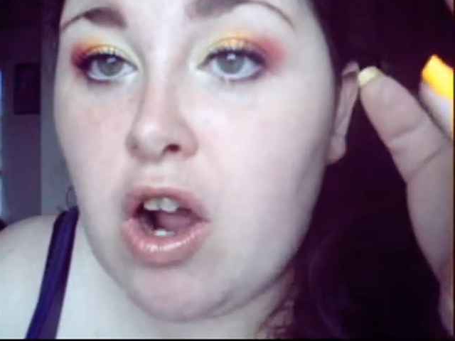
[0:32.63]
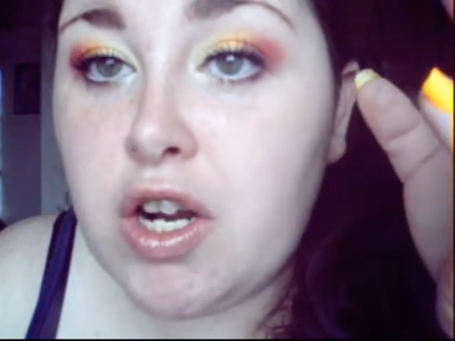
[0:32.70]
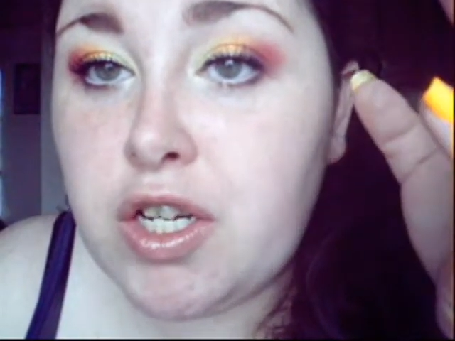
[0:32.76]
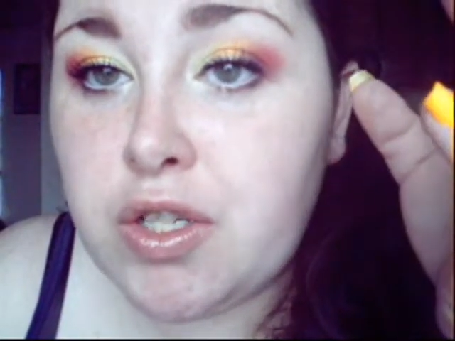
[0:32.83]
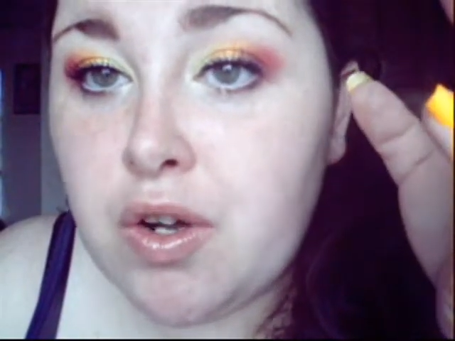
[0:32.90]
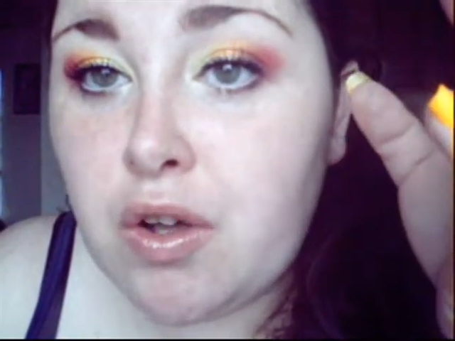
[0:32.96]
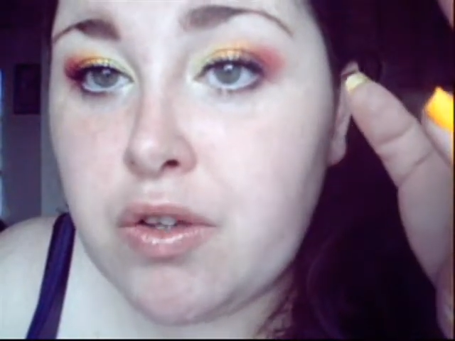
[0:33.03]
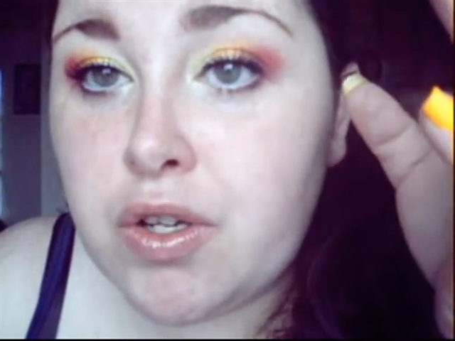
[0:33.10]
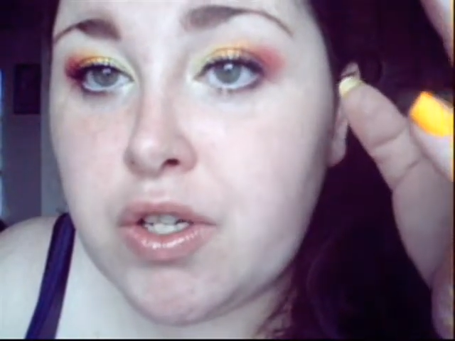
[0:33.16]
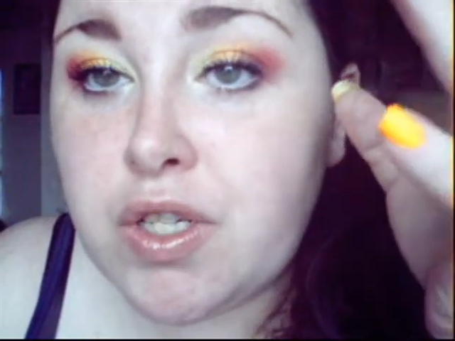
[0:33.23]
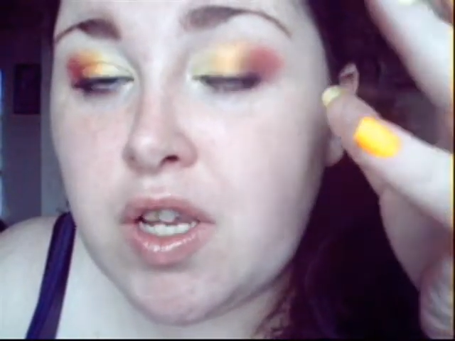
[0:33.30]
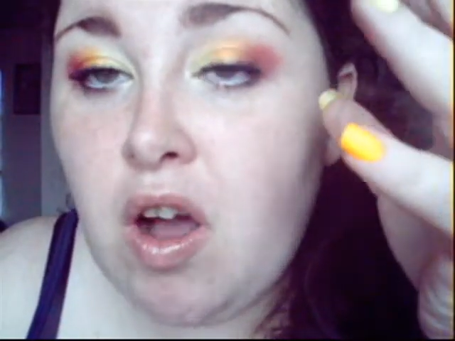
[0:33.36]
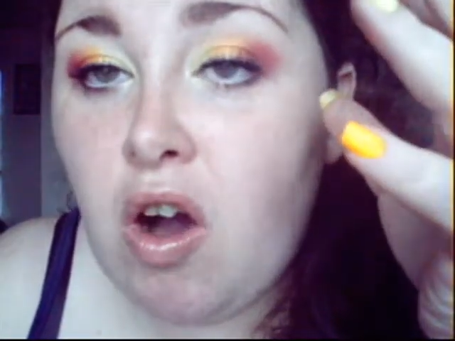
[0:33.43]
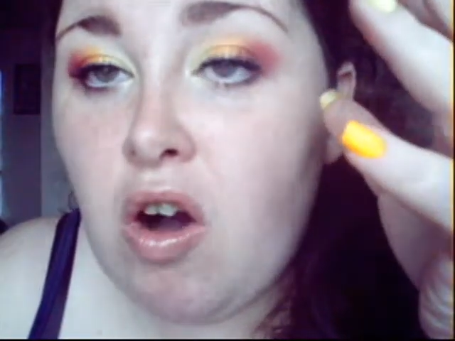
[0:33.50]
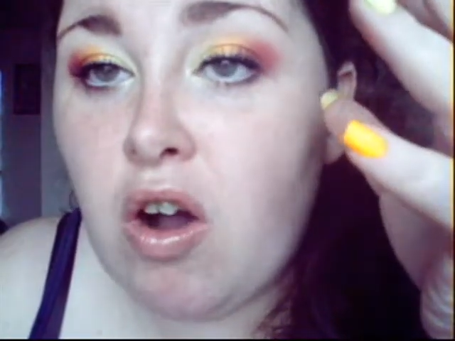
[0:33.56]
duo looks
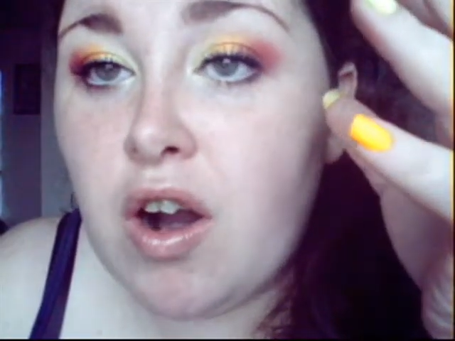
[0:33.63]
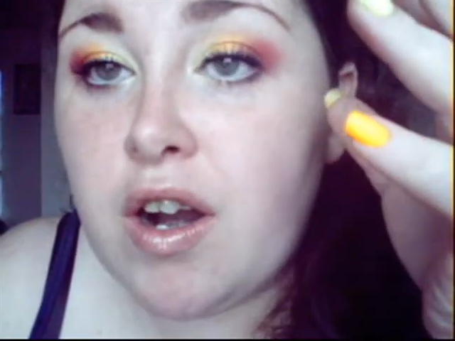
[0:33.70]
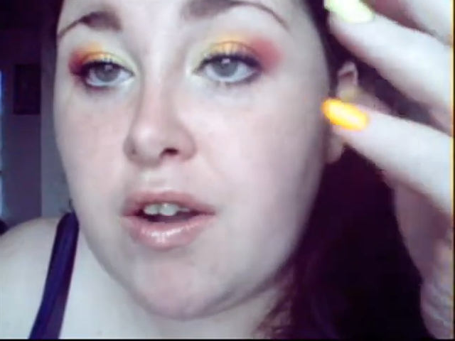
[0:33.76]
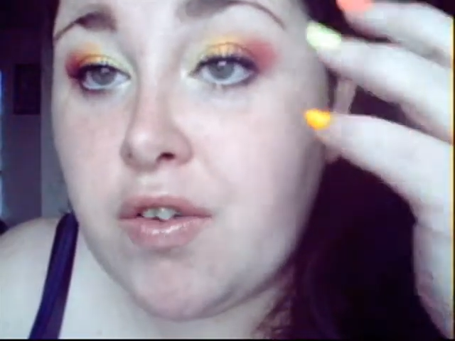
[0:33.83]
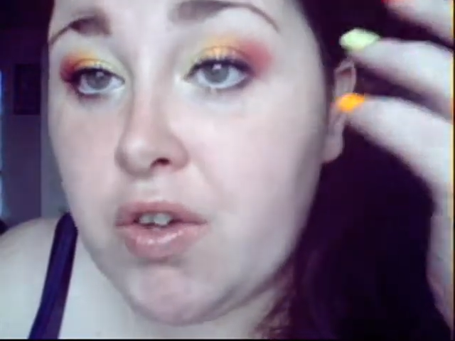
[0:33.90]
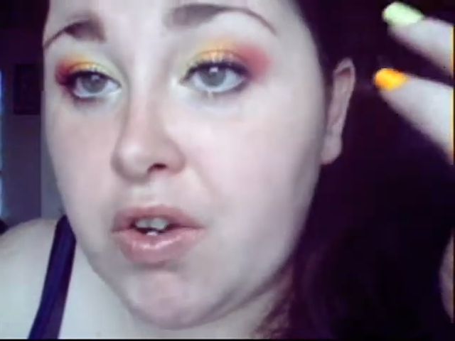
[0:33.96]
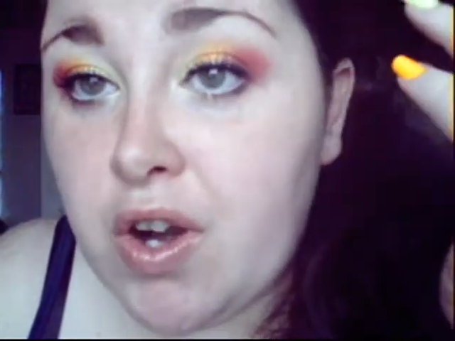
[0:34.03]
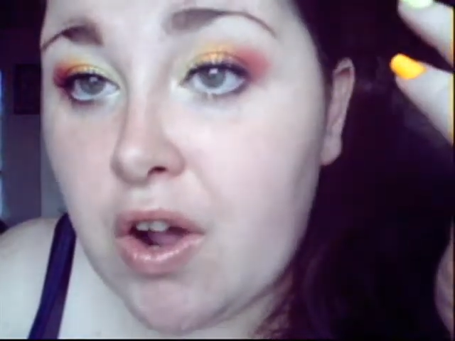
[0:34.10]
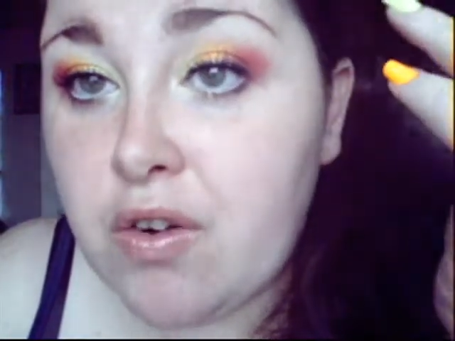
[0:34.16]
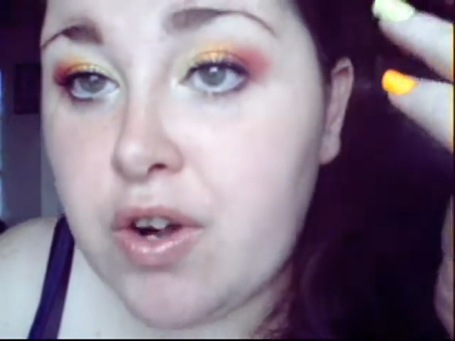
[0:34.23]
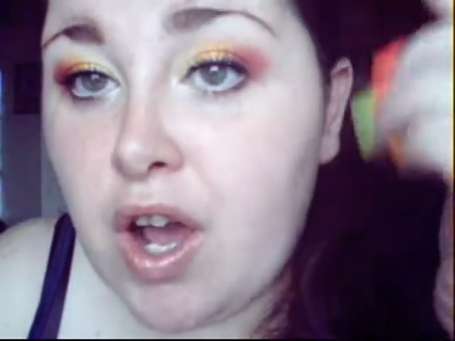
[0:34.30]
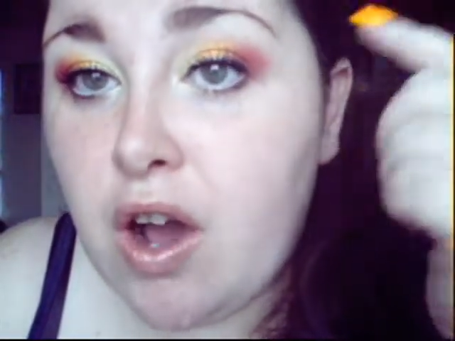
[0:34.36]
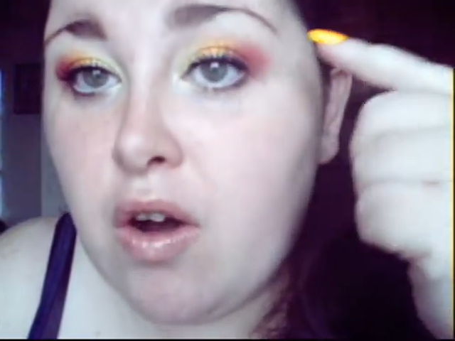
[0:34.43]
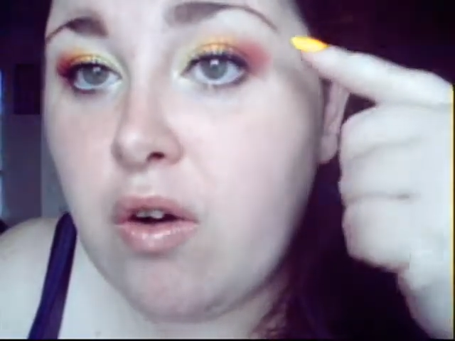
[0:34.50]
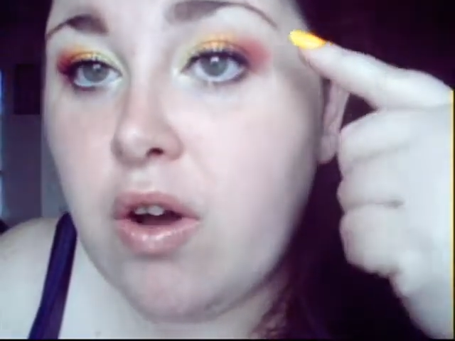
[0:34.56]
are, if you don't
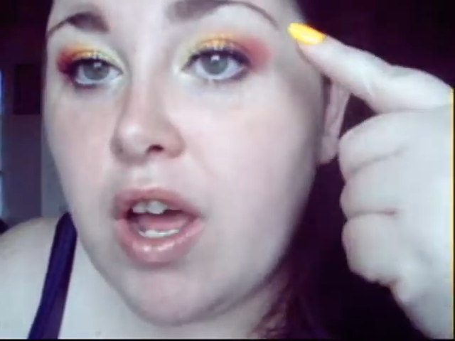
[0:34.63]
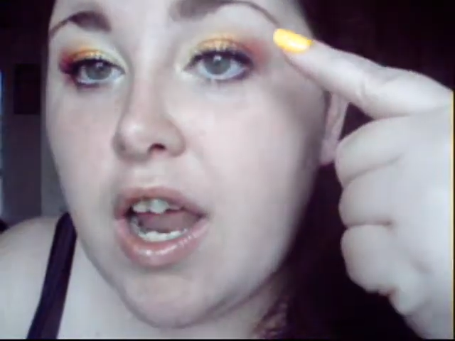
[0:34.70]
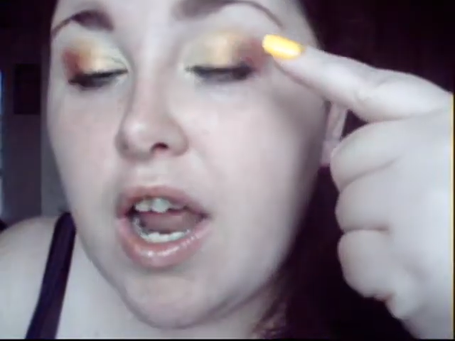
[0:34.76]
know,